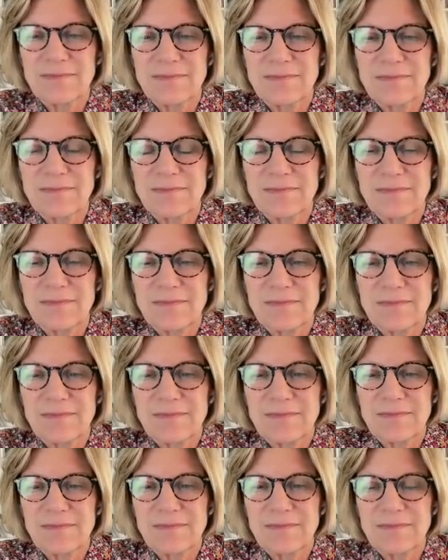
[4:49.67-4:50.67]

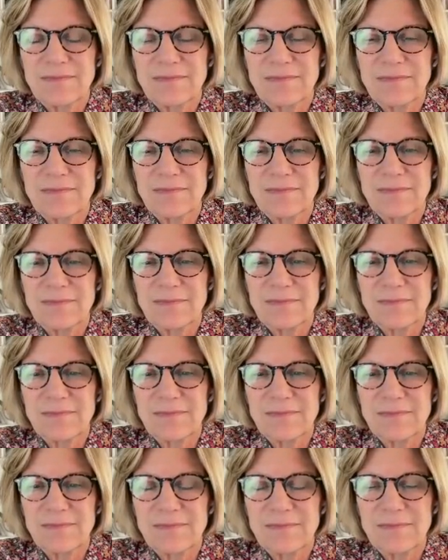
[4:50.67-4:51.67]

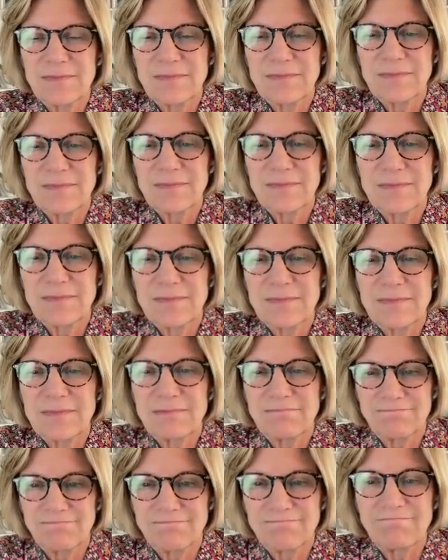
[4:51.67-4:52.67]

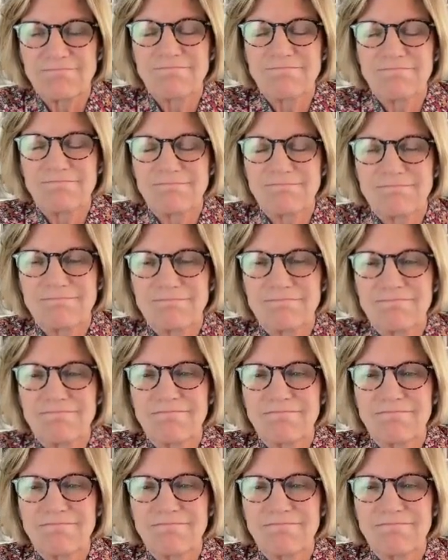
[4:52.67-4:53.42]
(silent)